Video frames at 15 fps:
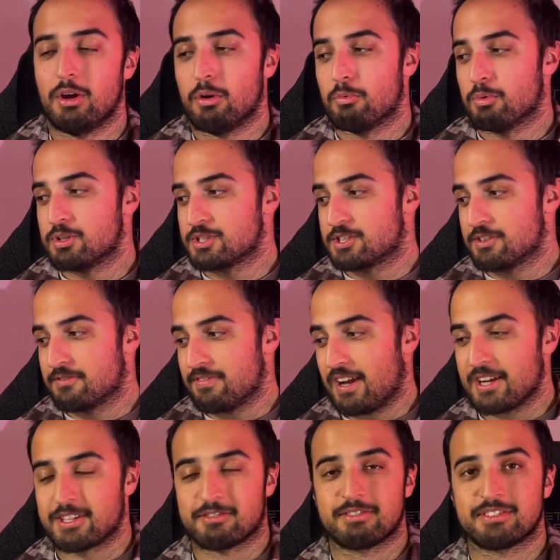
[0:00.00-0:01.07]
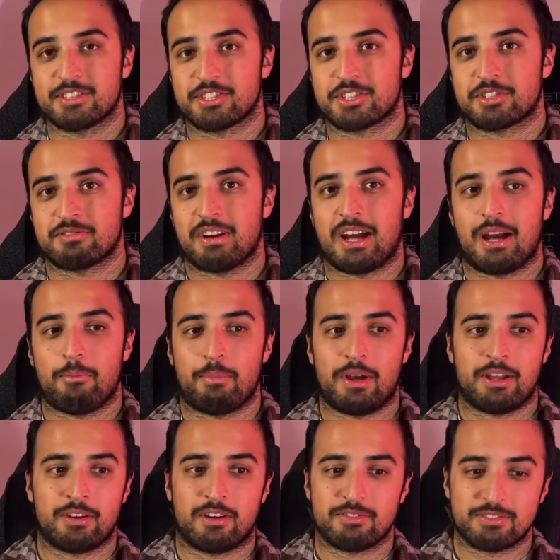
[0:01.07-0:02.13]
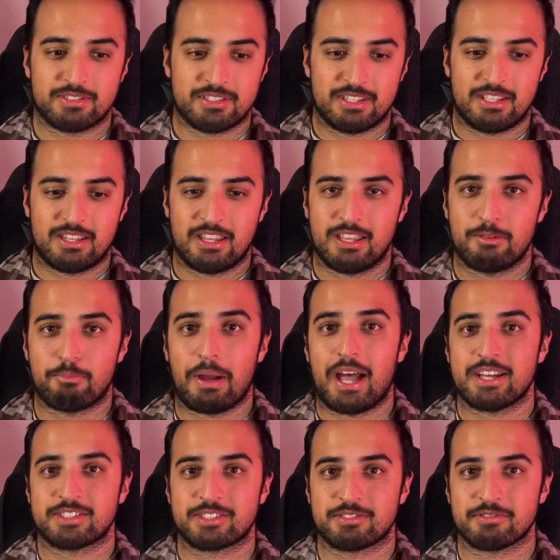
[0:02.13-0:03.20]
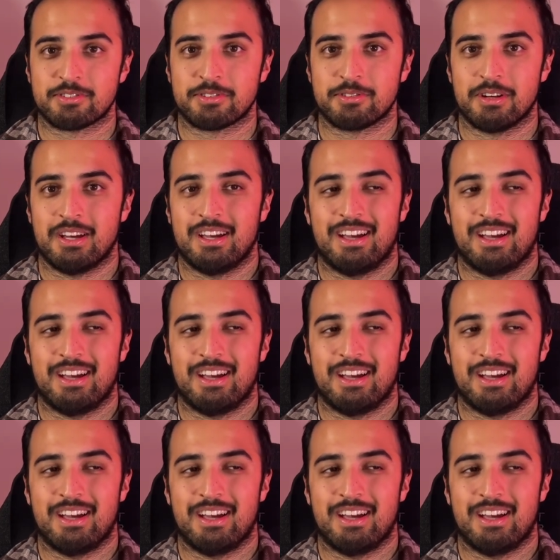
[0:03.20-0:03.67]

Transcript: Once you factor in the strap and obviously the pass-through,